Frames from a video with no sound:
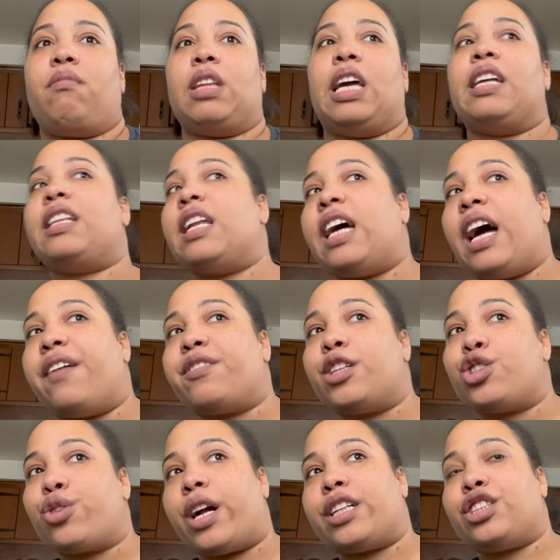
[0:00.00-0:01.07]
And then I have to
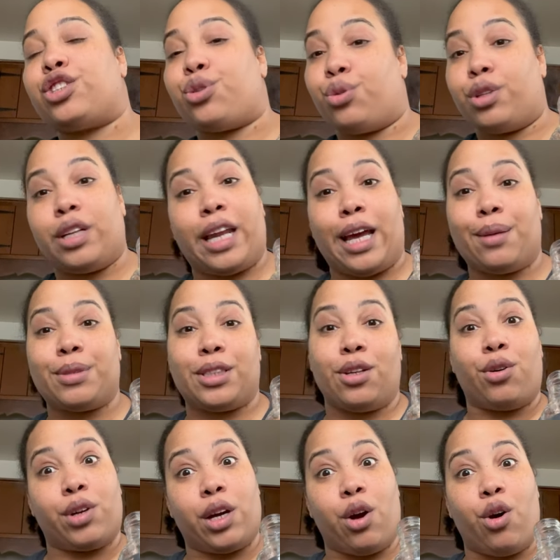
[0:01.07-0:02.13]
trudge through the damn snow
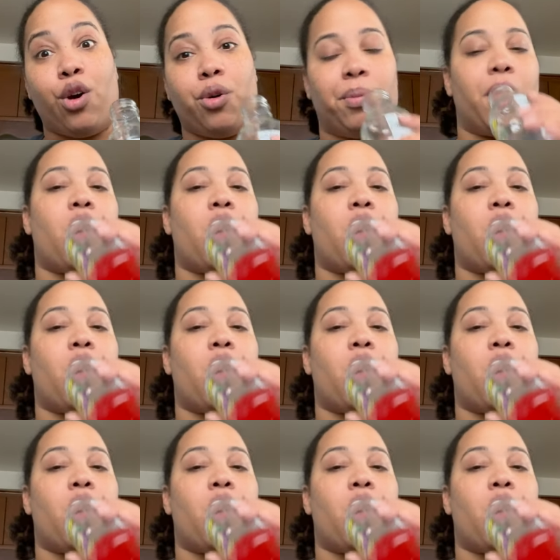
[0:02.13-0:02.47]
to go home.